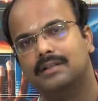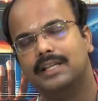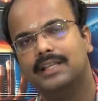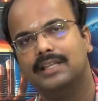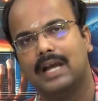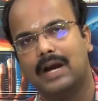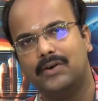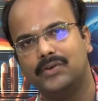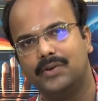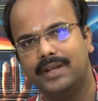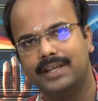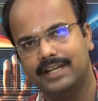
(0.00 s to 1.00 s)
then the
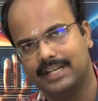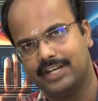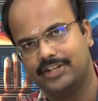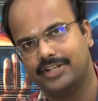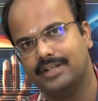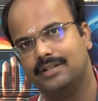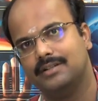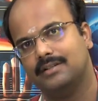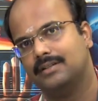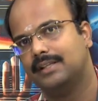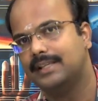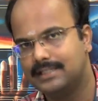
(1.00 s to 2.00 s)
outgoing radiation
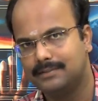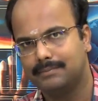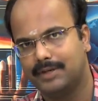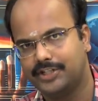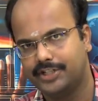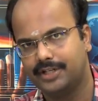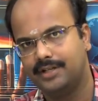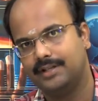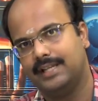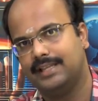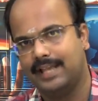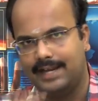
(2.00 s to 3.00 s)
is measured
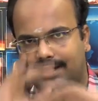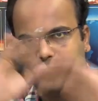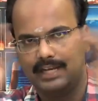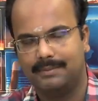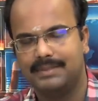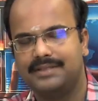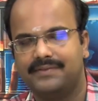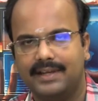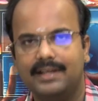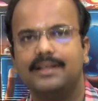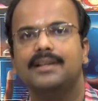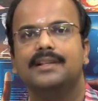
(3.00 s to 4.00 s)
in the entire
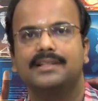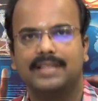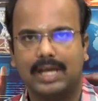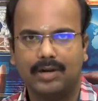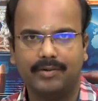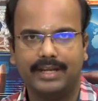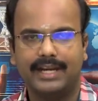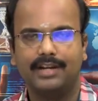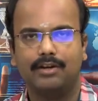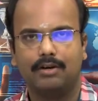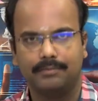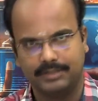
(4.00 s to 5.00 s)
hemisphere surrounding
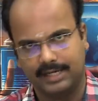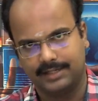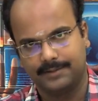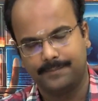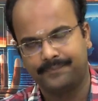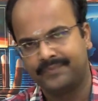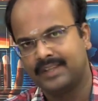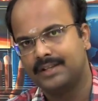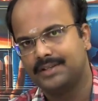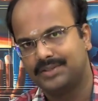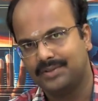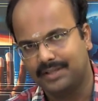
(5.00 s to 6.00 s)
an object.
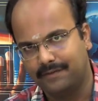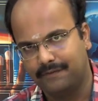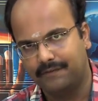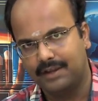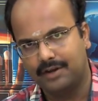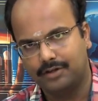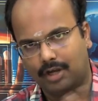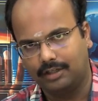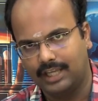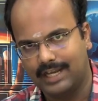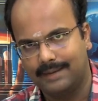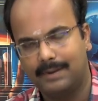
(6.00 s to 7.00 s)
So, if we are
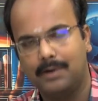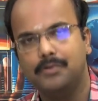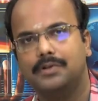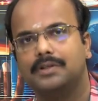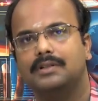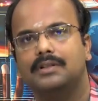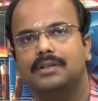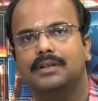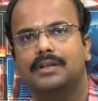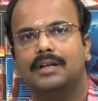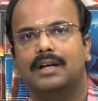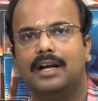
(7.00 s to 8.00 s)
talking about
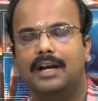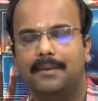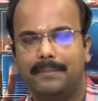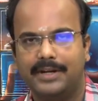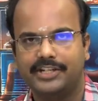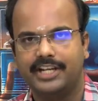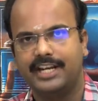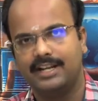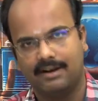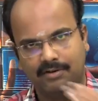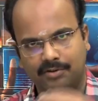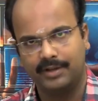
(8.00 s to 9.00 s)
uh, measuring
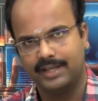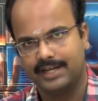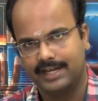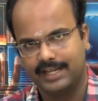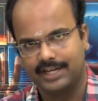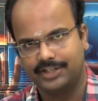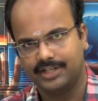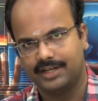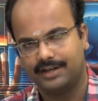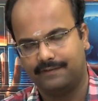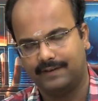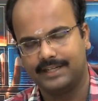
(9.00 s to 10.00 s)
outgoing
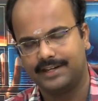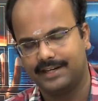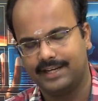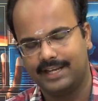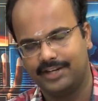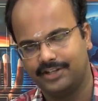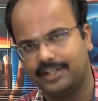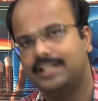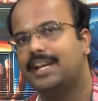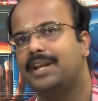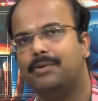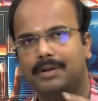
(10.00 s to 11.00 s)
radiation, reflected radiation
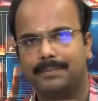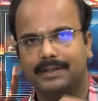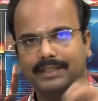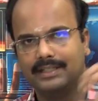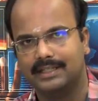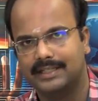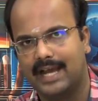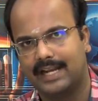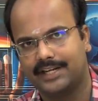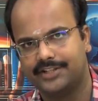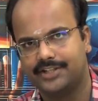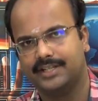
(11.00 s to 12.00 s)
in any one particular
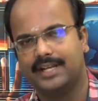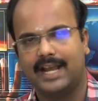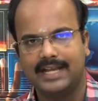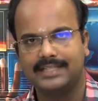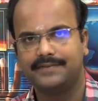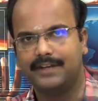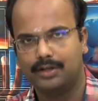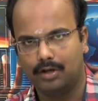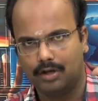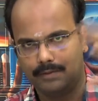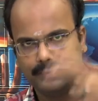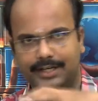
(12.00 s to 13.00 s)
direction as we
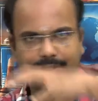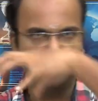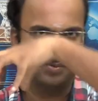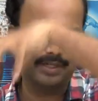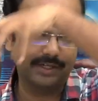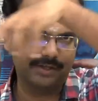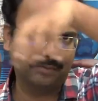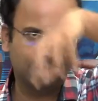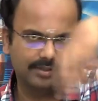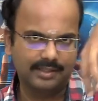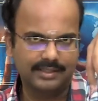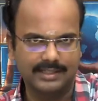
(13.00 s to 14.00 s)
normally do in
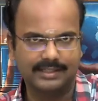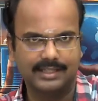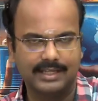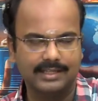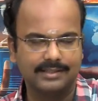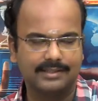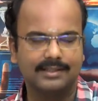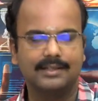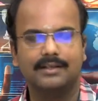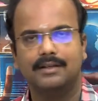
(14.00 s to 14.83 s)
remote sensing things,